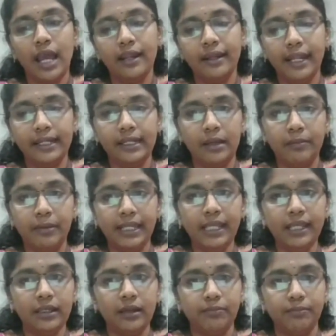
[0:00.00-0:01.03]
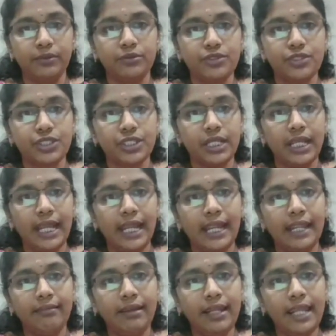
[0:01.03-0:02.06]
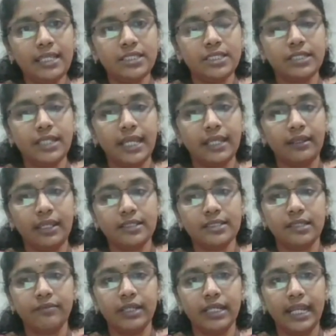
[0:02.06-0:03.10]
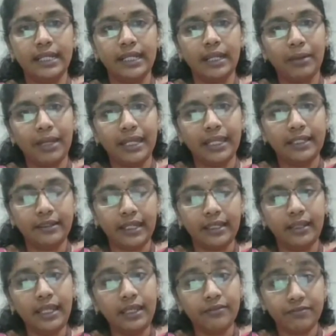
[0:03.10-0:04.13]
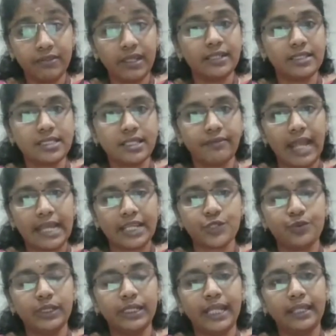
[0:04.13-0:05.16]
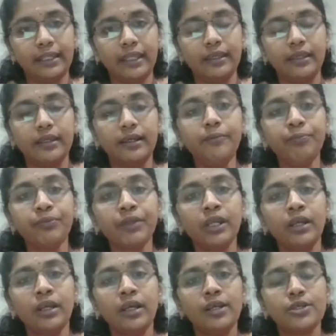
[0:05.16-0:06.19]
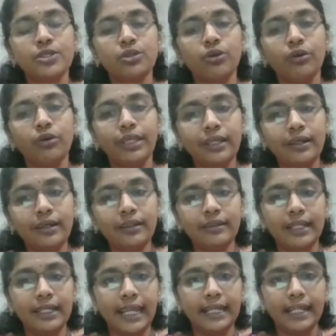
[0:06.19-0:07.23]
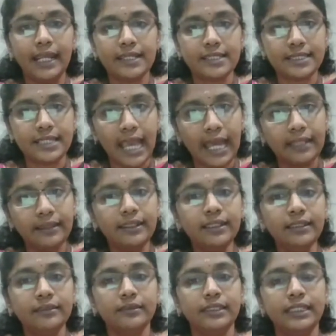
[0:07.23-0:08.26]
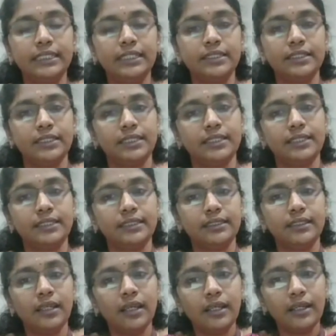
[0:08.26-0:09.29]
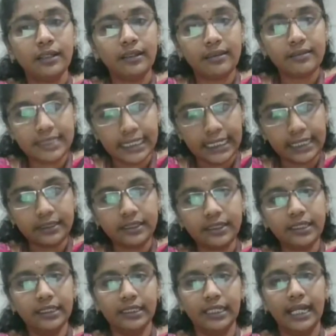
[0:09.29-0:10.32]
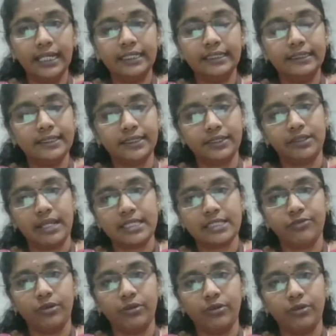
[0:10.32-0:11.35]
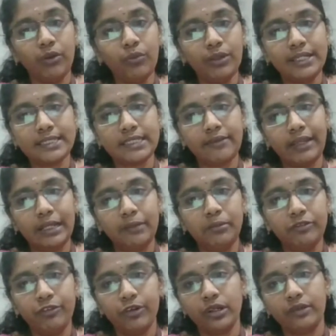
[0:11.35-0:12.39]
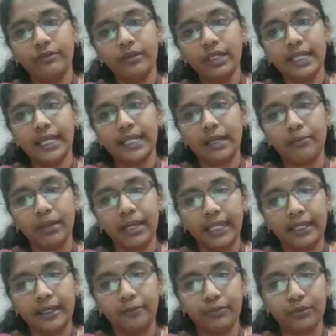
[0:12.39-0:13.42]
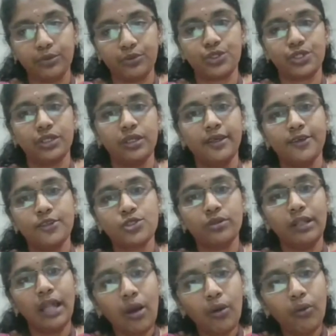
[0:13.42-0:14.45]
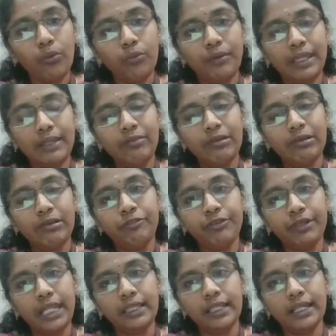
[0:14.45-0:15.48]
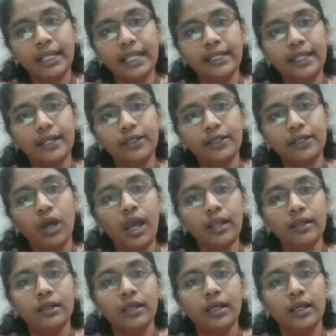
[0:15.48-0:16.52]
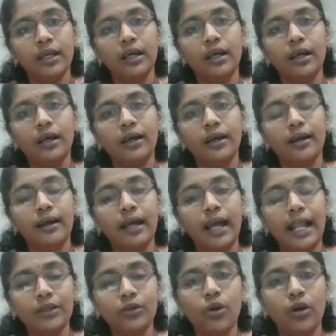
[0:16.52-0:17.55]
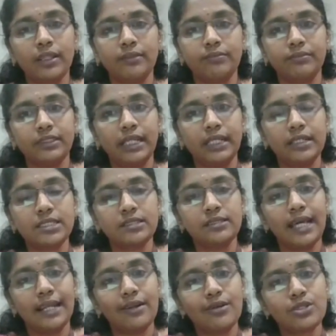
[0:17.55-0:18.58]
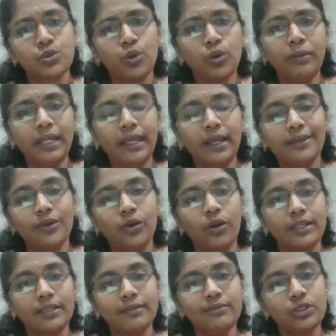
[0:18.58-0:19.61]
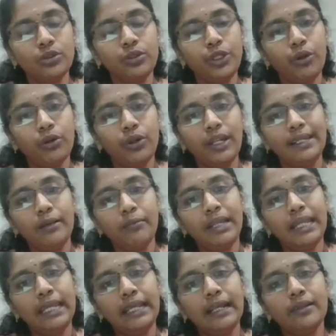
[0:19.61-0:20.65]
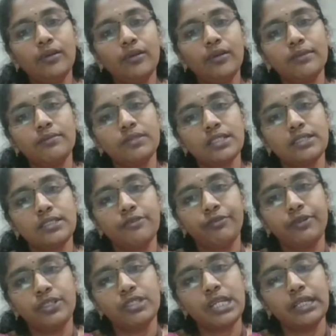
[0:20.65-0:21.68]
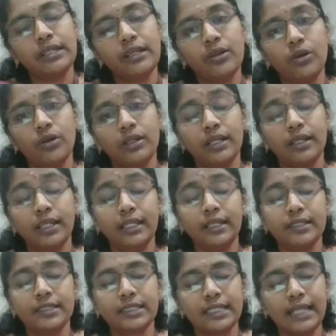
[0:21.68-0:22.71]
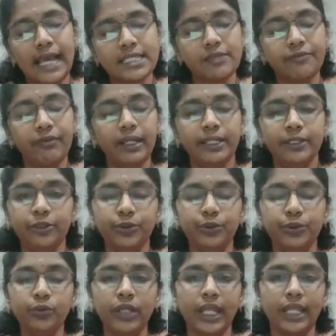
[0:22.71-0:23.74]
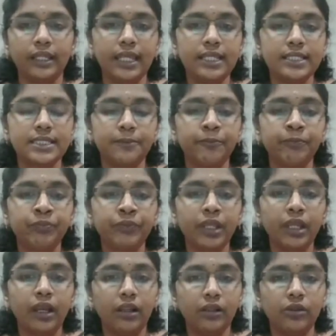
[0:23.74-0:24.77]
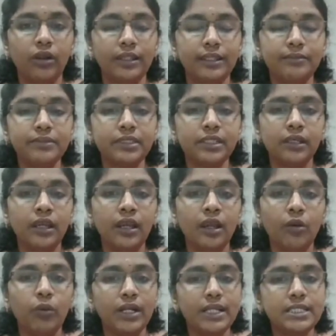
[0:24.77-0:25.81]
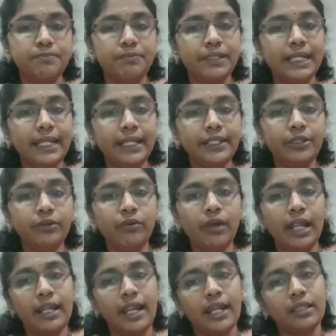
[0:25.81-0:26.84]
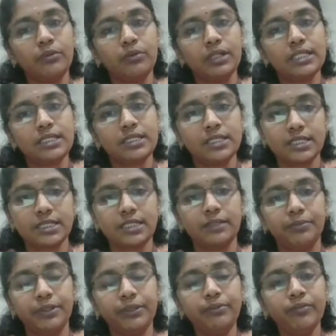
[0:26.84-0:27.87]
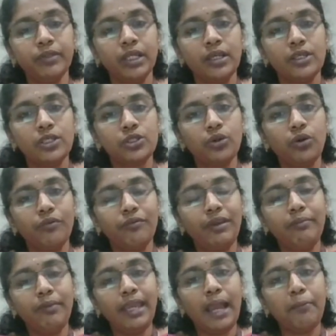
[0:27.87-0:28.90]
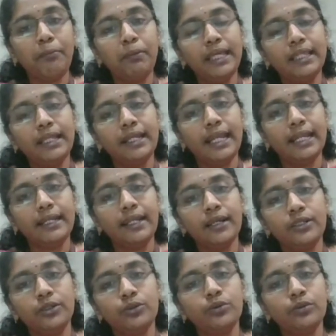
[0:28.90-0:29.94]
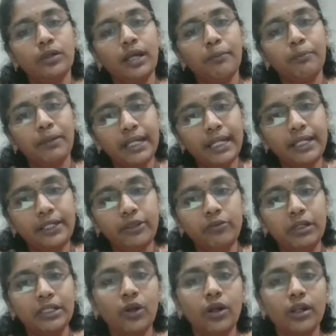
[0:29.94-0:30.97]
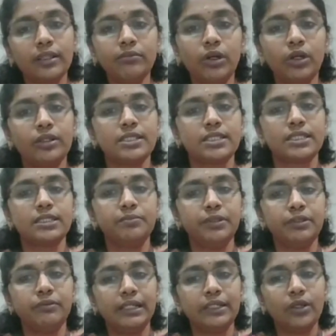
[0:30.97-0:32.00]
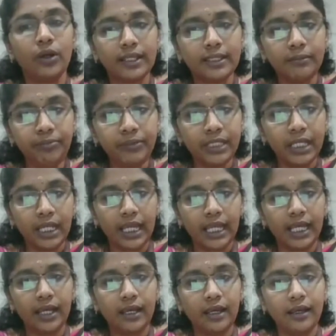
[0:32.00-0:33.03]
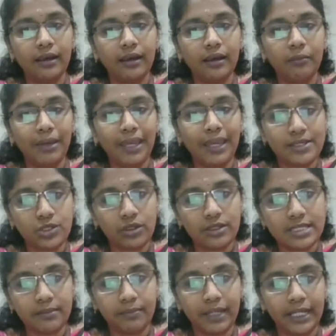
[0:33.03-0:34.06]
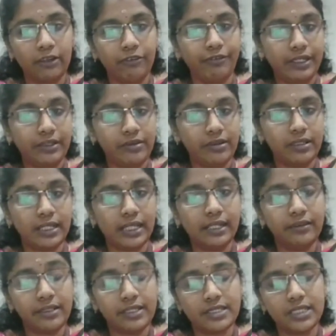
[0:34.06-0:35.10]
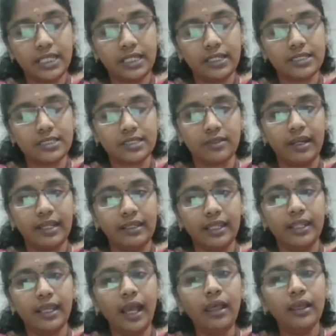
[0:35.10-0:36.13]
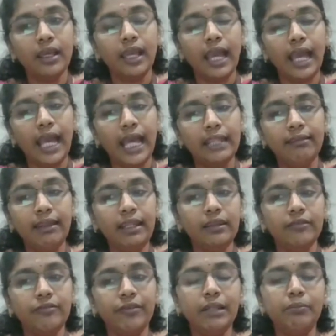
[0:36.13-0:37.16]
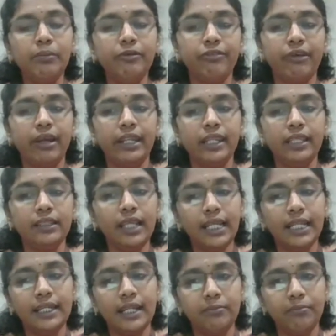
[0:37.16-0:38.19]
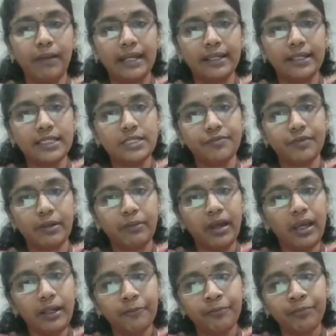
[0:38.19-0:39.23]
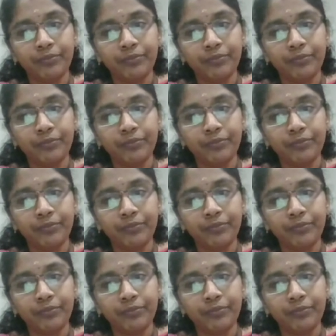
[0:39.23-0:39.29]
our data mining approach. And the next technique is our data mining technique. That is our actual technique here. So here the data is gathered, it is selected, and it is transformed. Now it is available for our data mining approach. So now we will be fitting the data to our algorithm. That is, there are so many algorithms. So your data mining algorithms is differentiated, or it is classified into two techniques algorithms. One is predictive and another one is descriptive. So we may apply the data to a predictive algorithm or descriptive algorithm based on some kind of interestingness criteria, and then we'll be finding the hidden patterns from our